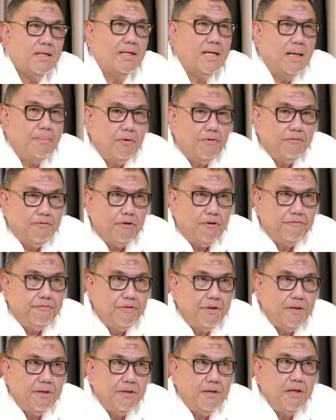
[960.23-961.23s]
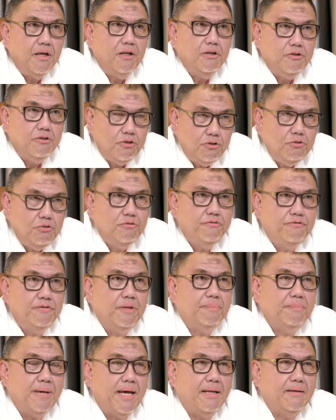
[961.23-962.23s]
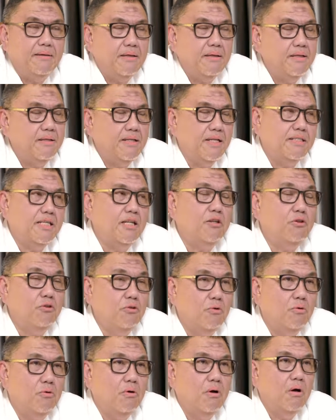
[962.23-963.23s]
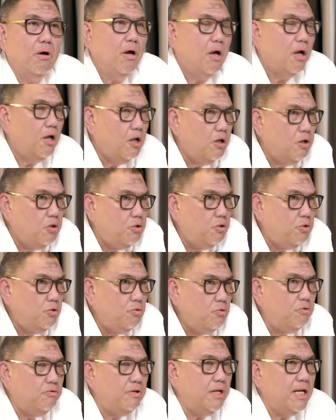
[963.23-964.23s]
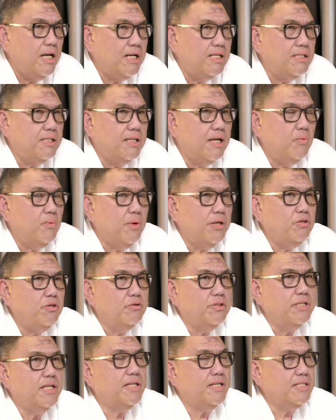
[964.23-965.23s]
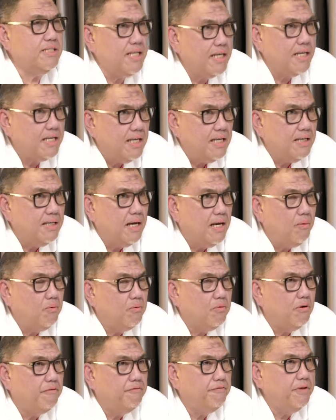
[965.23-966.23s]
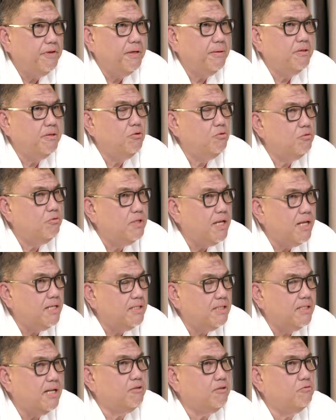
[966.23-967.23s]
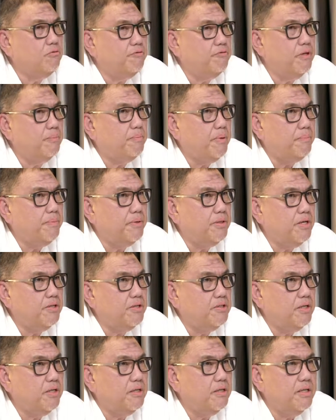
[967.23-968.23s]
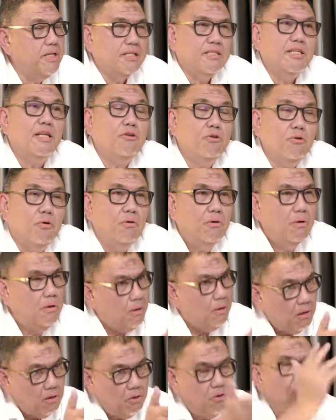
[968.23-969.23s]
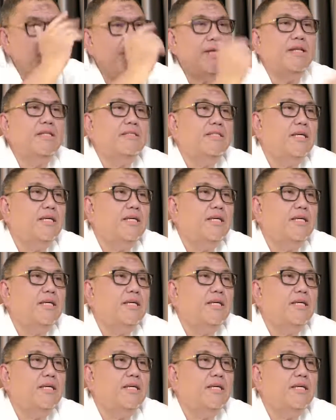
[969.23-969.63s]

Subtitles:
cup of coffee, do you feel bad? They say no. Do you realize that when you take the 2nd cup of coffee, you then start to feel palpitation? They say no. Go ahead and